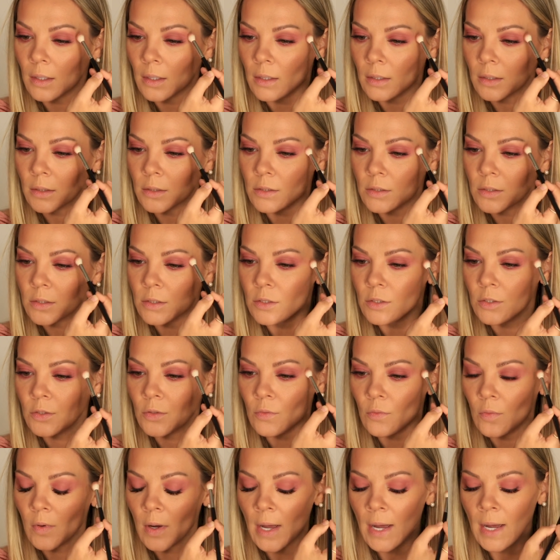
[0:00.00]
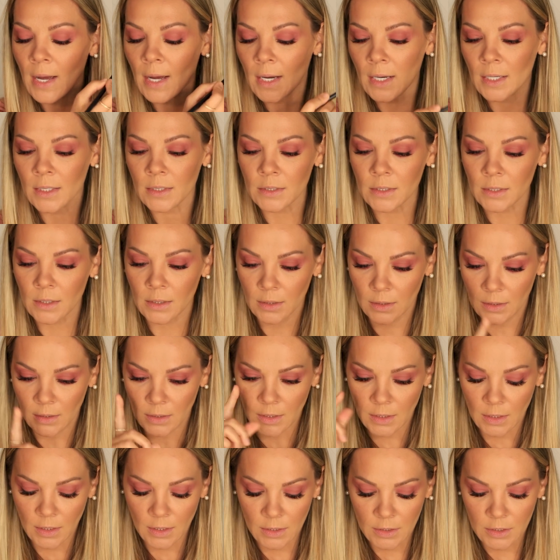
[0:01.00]
And to add
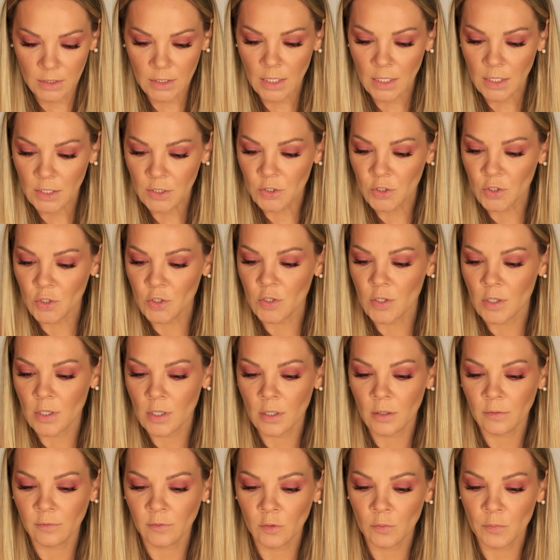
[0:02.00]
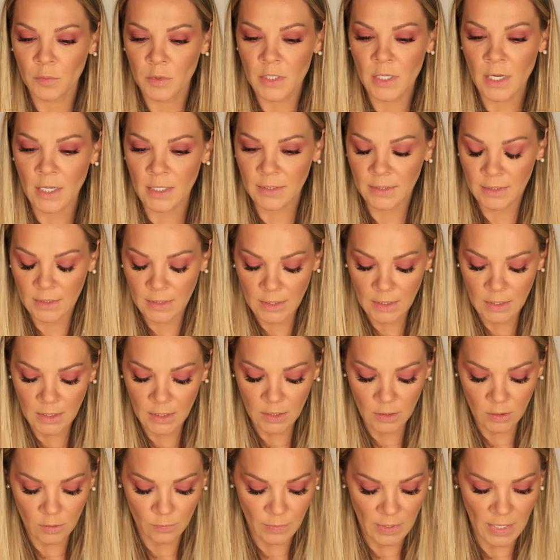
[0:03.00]
a touch of
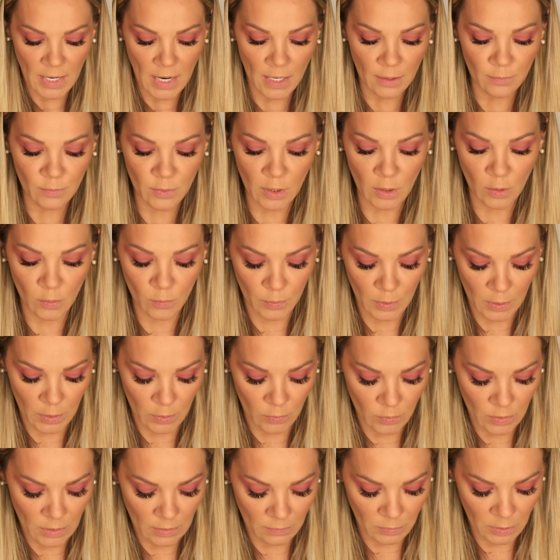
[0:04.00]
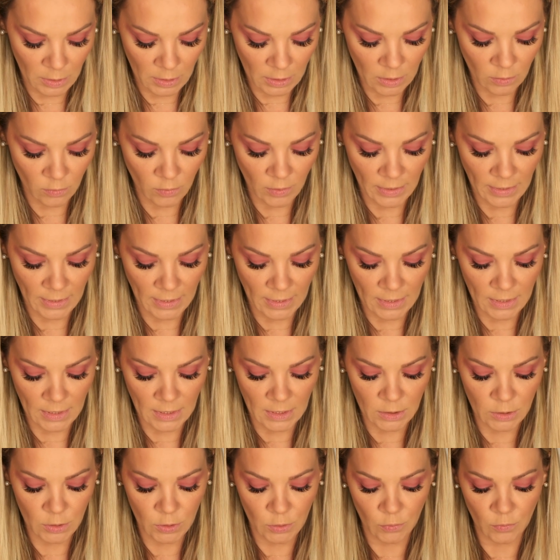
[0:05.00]
luminosity in my eyebrow bone, I'm going to go ahead
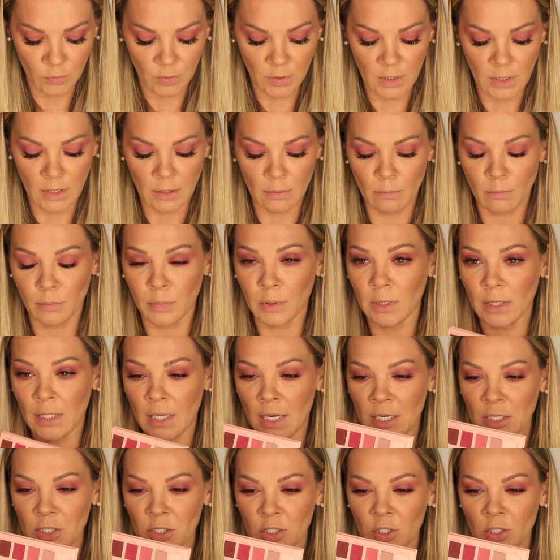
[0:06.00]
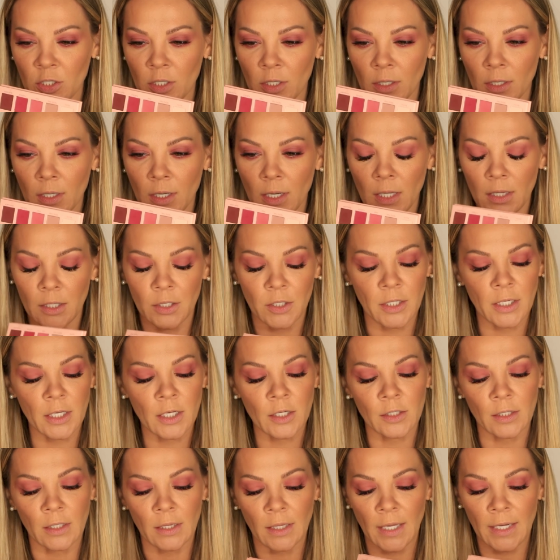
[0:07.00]
into the blush color
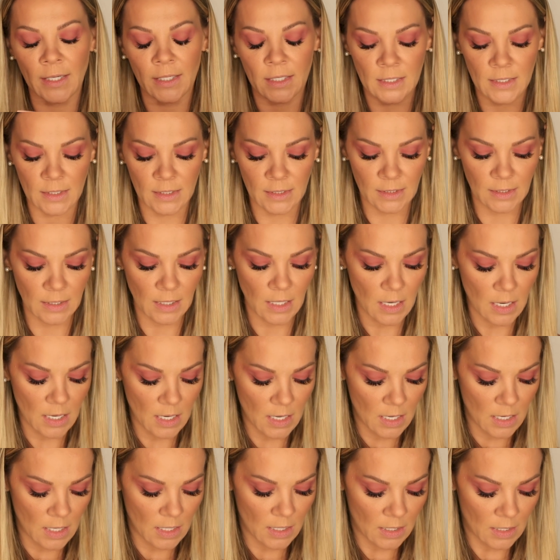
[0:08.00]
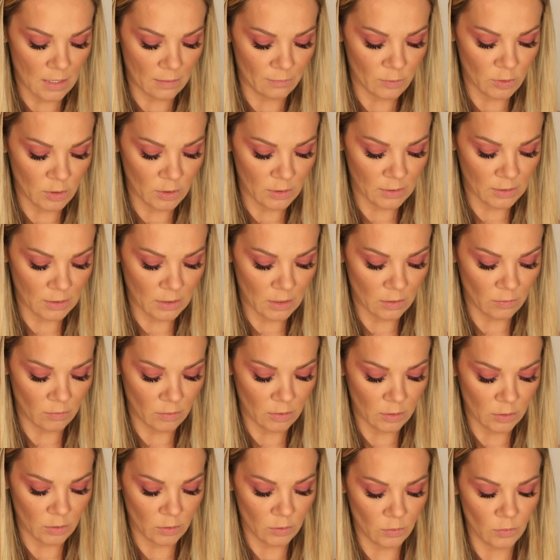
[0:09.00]
here, the lightest, and I'm just
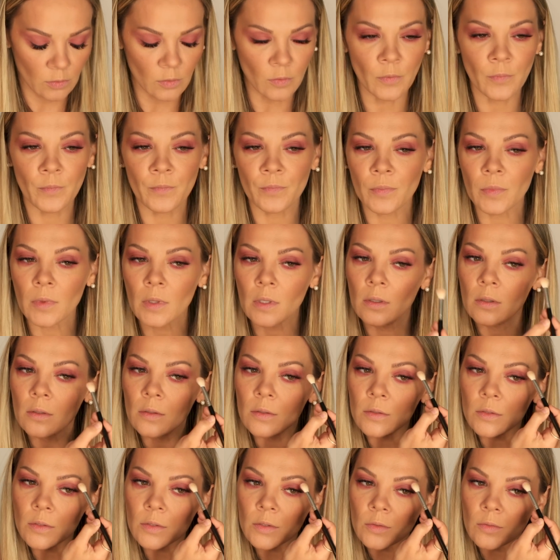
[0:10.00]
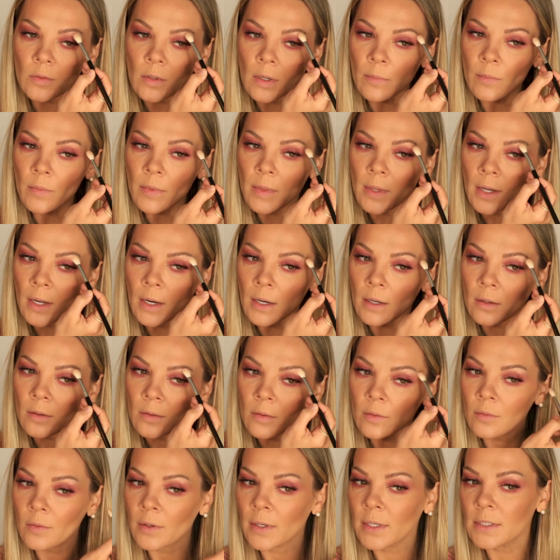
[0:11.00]
going to swipe that
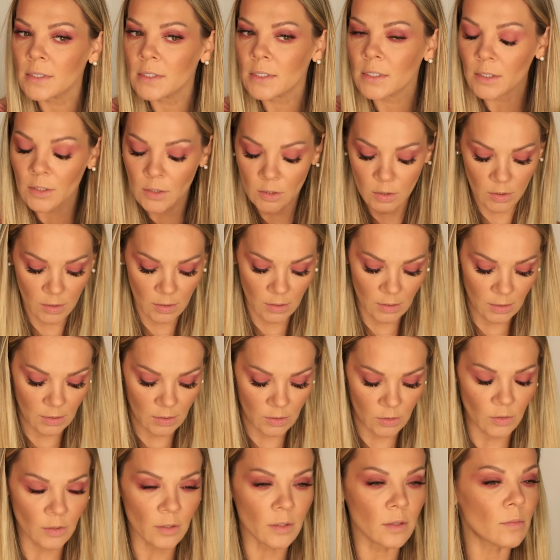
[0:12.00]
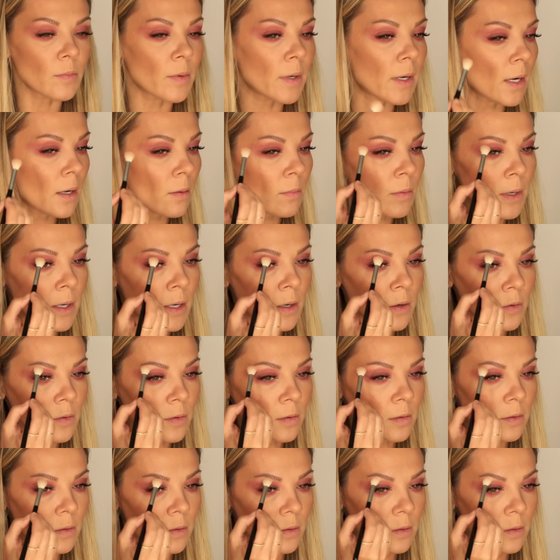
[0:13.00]
right here underneath my eyebrow,